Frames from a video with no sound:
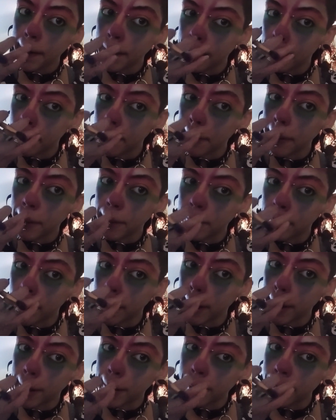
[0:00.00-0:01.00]
I'll clean up
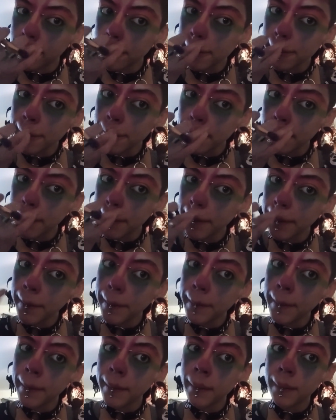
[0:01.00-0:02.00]
my edges
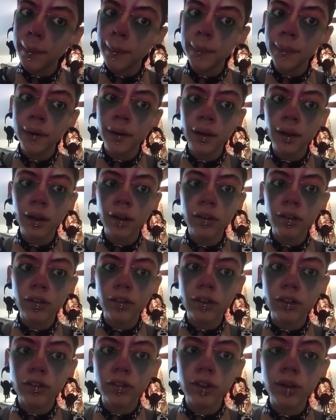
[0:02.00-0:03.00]
because
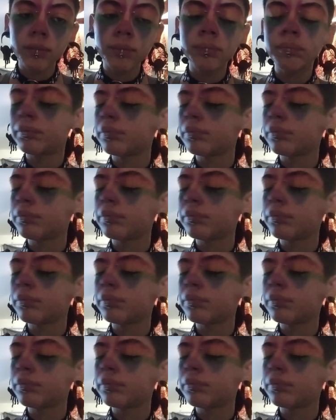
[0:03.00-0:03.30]
it's easy.